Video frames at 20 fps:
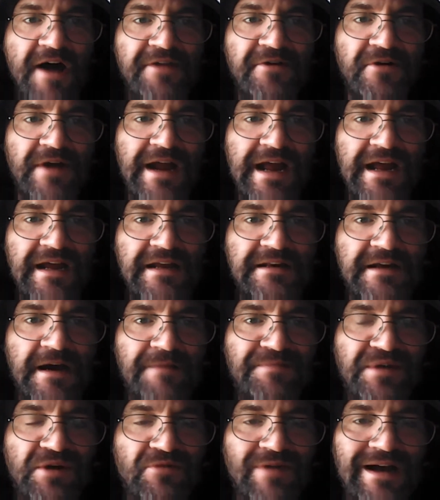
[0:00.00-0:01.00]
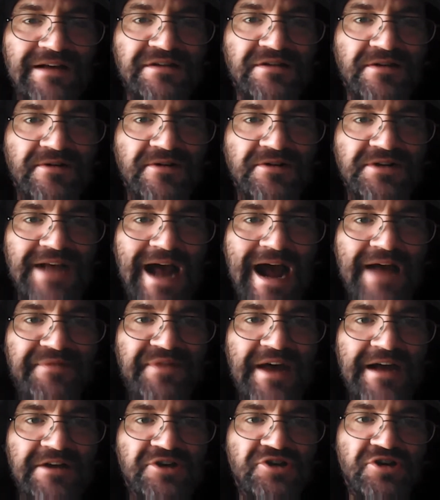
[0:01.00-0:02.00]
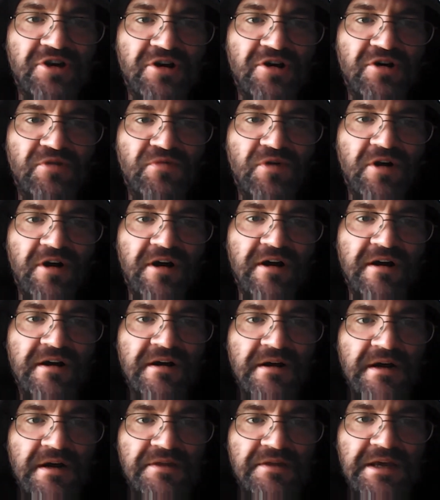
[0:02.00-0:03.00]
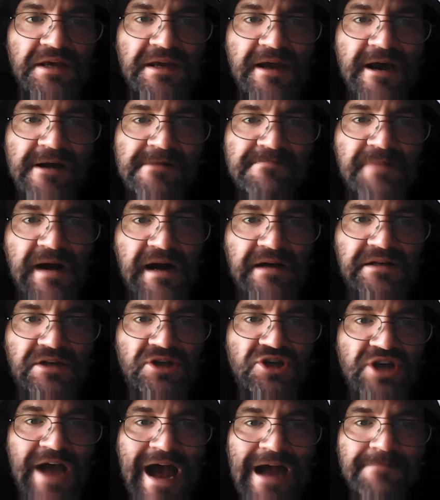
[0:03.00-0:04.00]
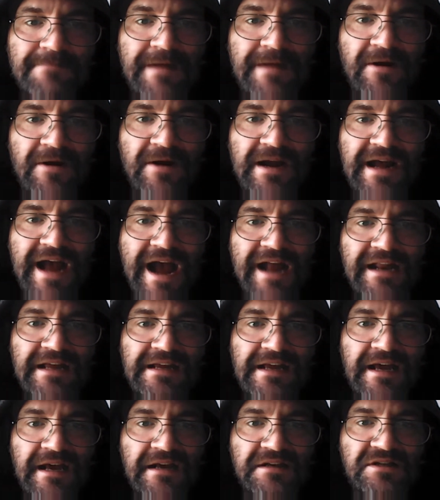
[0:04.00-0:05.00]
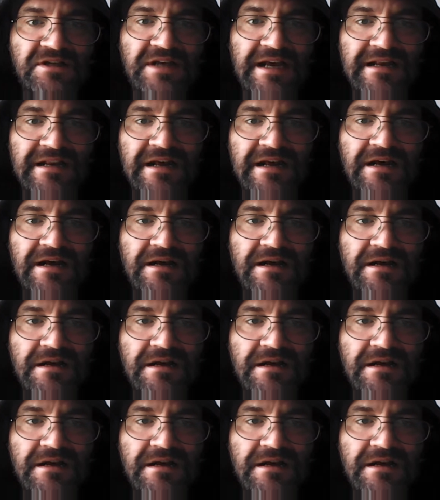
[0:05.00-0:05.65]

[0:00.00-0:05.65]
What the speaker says: Other AEW wrestlers at that show were the Young Bucks, Jack Perry, Eddie Kingston,